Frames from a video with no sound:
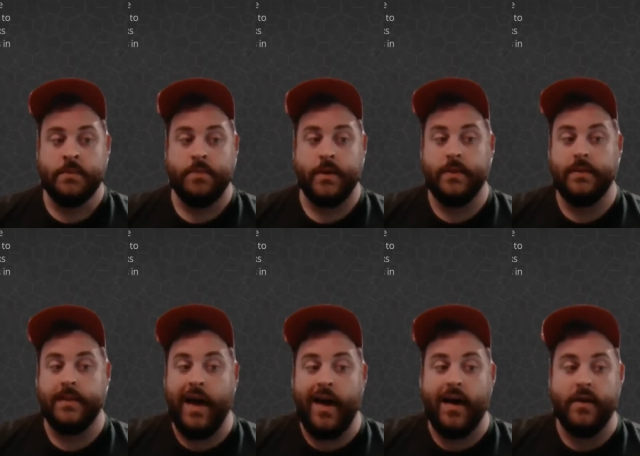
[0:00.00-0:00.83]
but
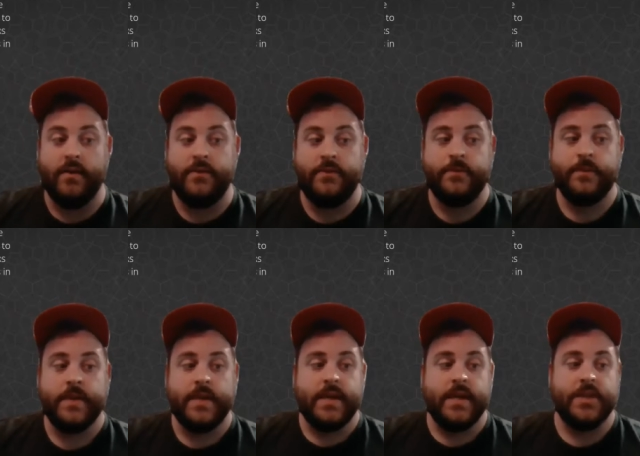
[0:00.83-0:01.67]
love
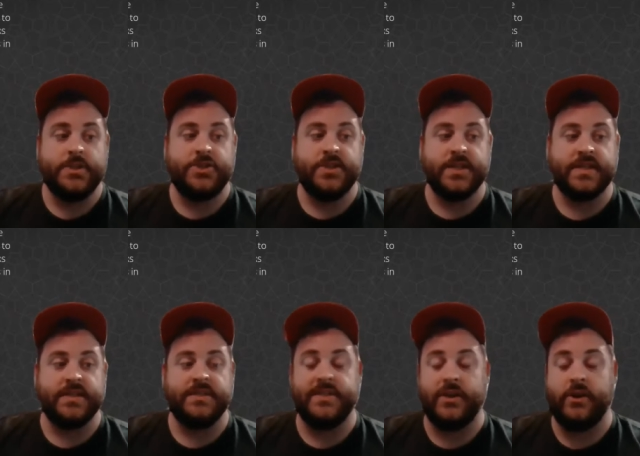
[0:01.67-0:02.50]
is just
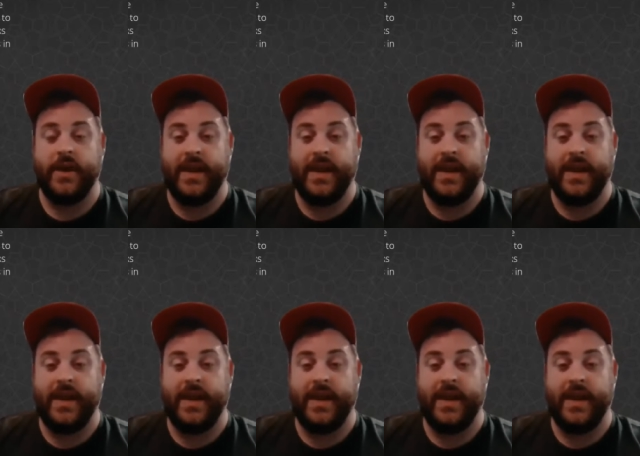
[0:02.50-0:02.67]
considered